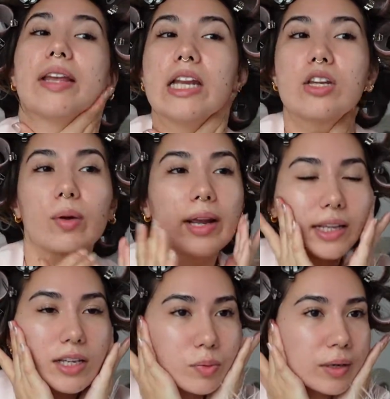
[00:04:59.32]
enjoying
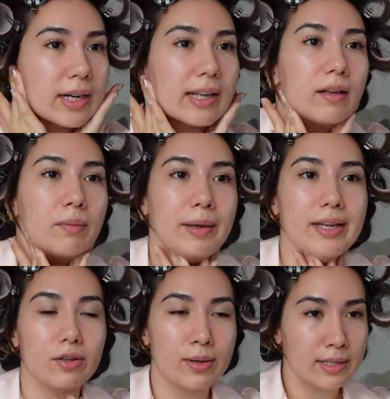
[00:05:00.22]
this one a little bit.
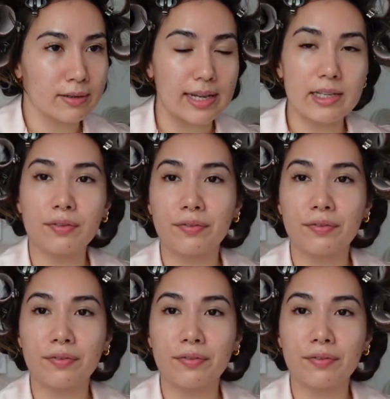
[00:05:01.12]
So it's